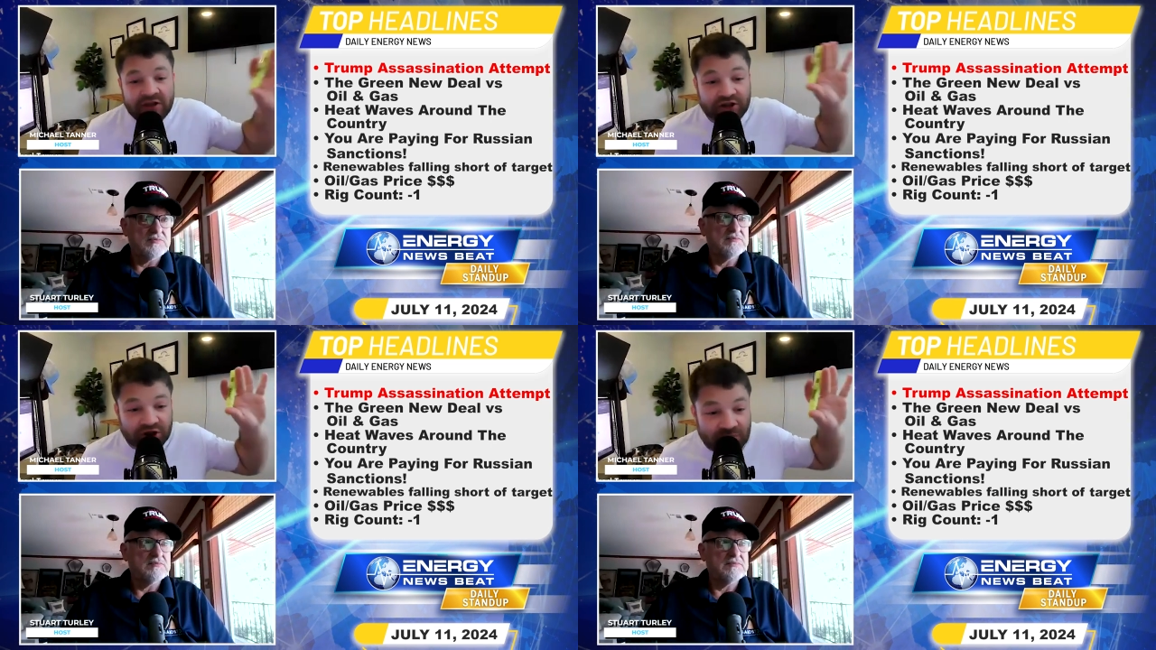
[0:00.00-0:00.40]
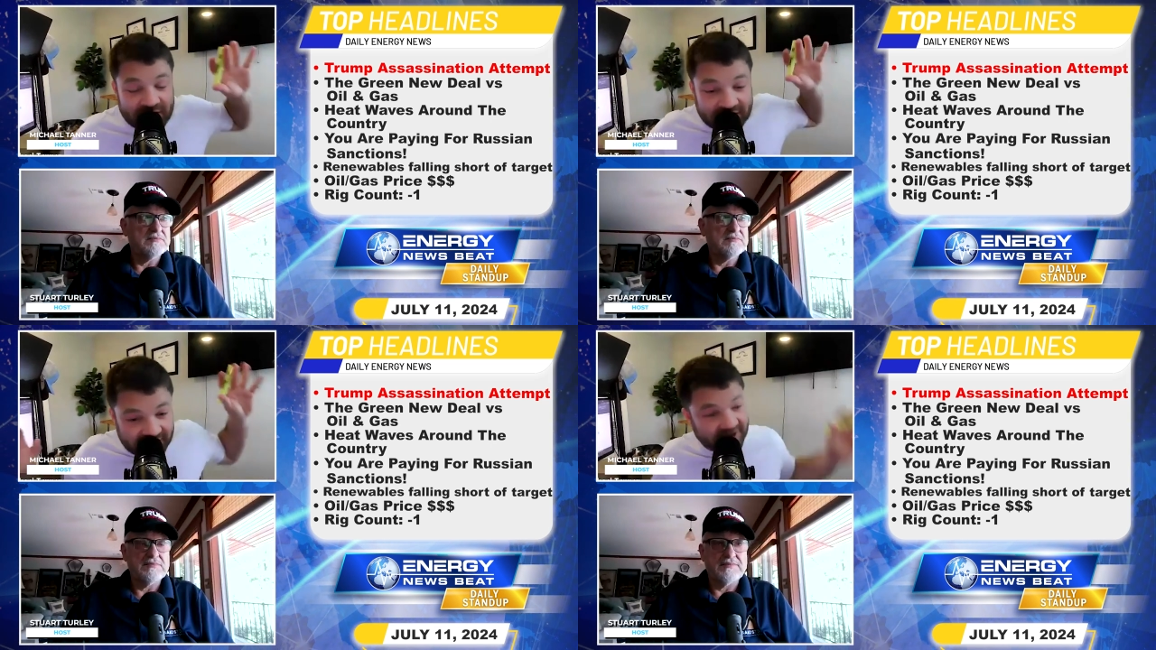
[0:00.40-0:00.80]
Speaker 1: This should
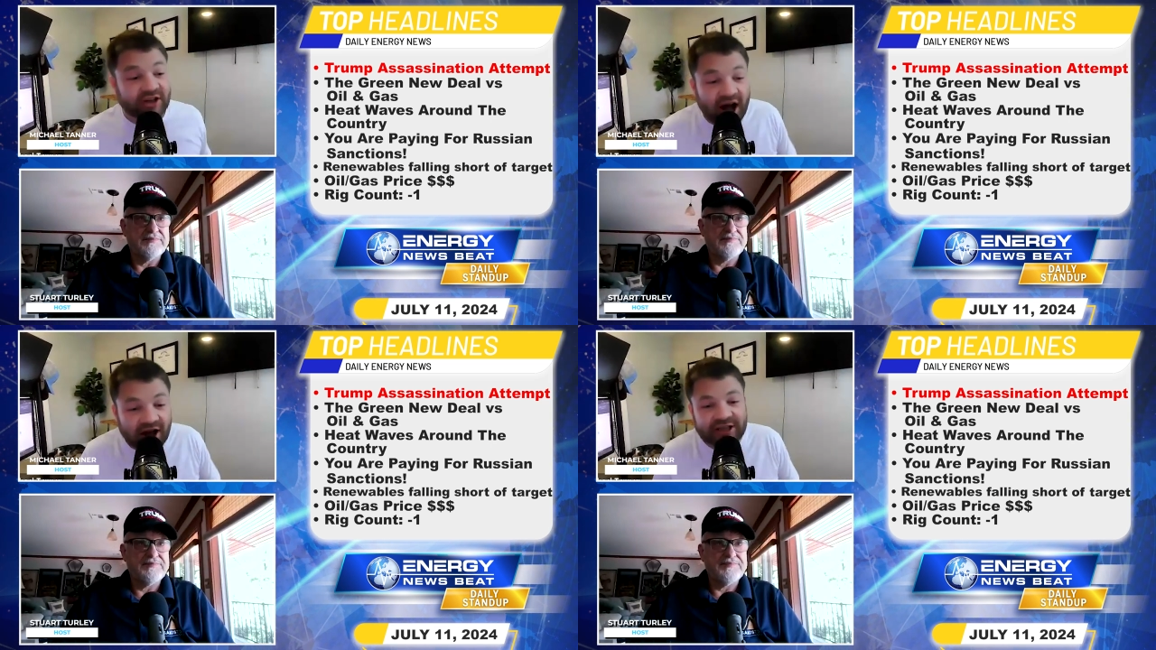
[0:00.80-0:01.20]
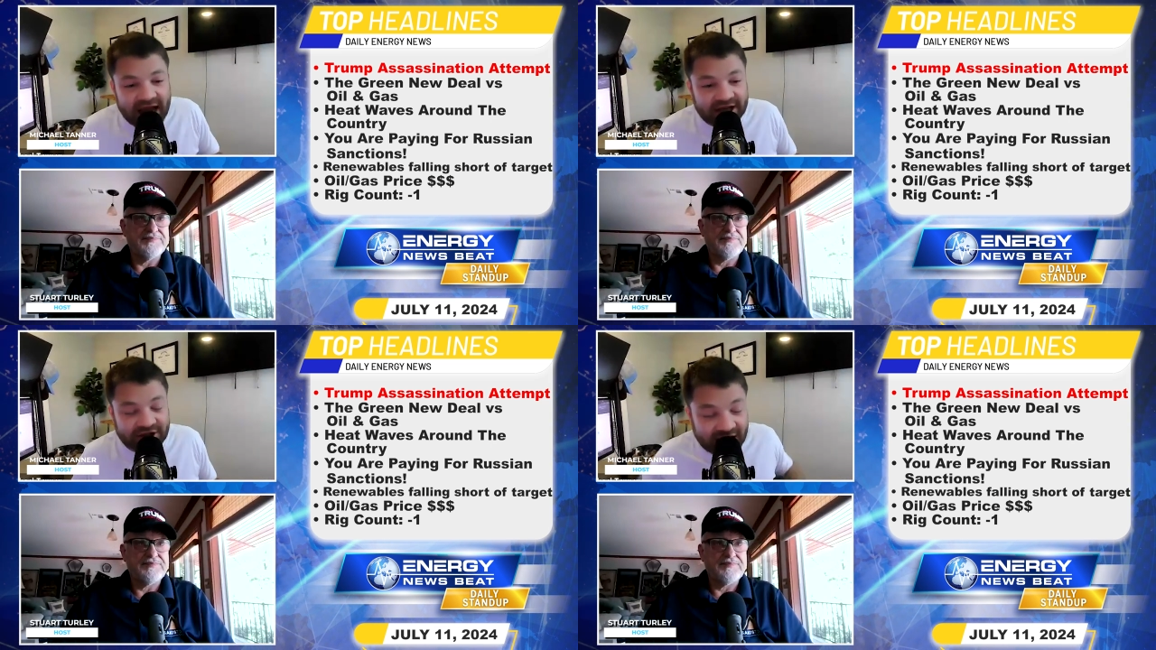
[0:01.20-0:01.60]
be a
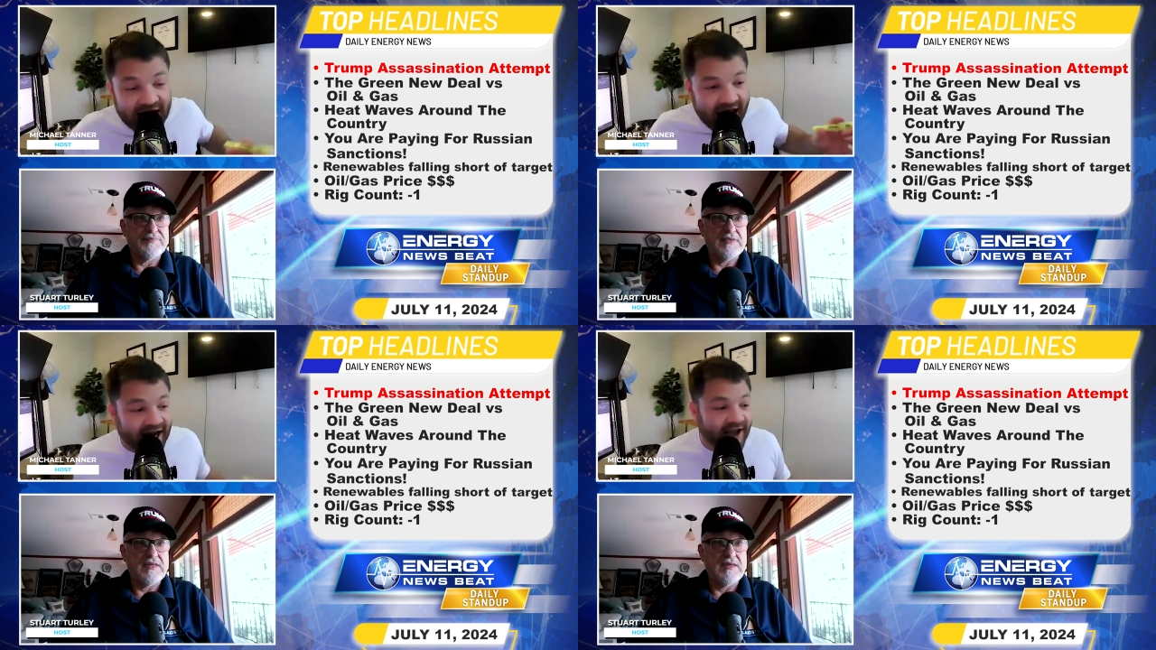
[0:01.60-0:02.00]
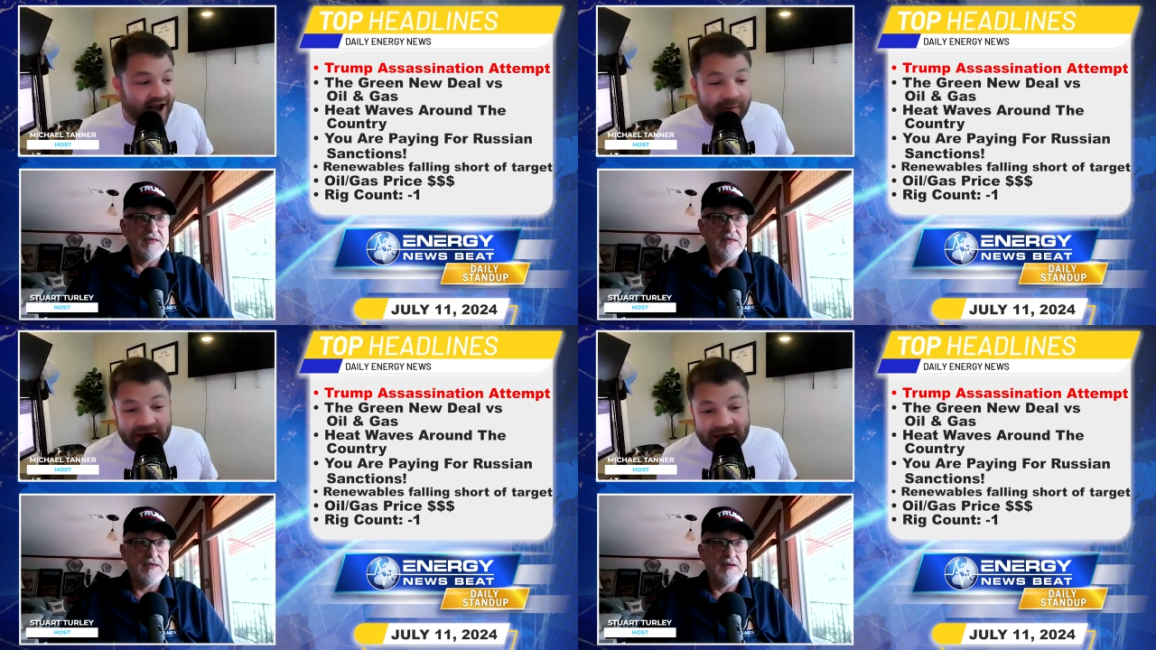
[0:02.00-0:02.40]
consolidation and a
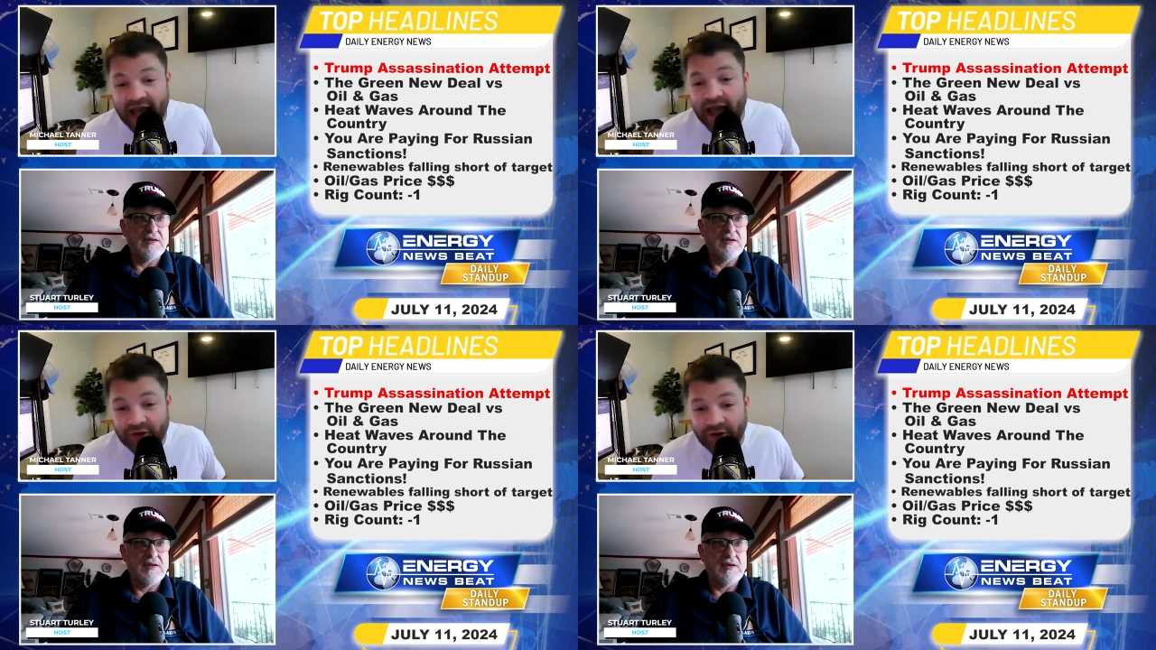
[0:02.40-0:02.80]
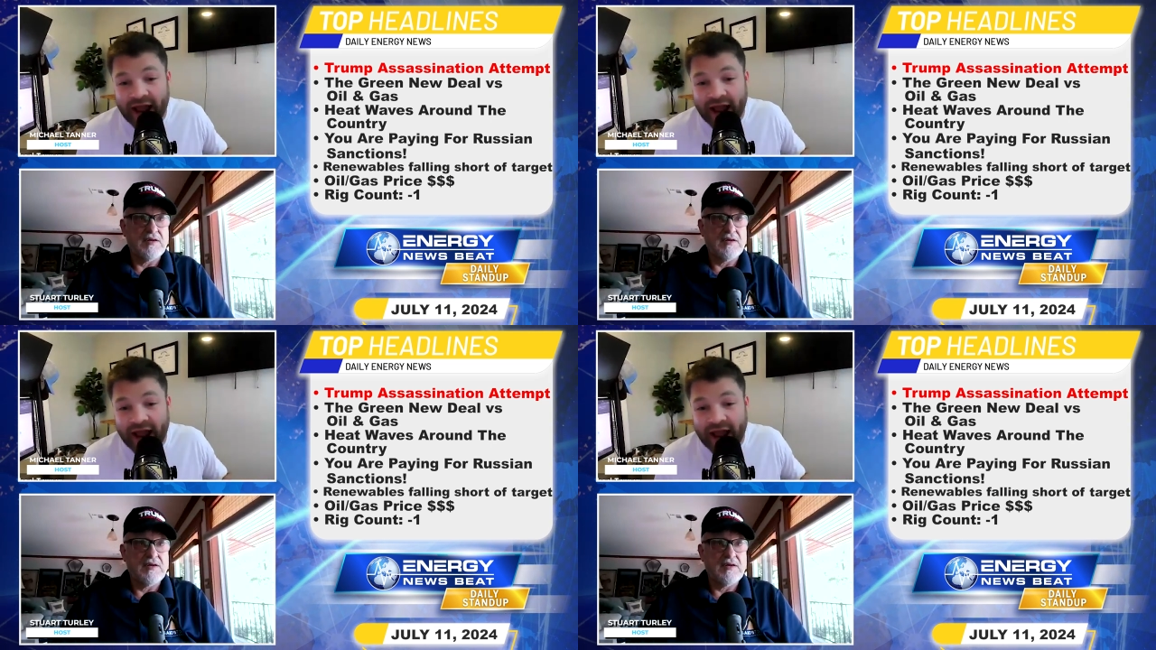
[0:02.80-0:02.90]
coming together.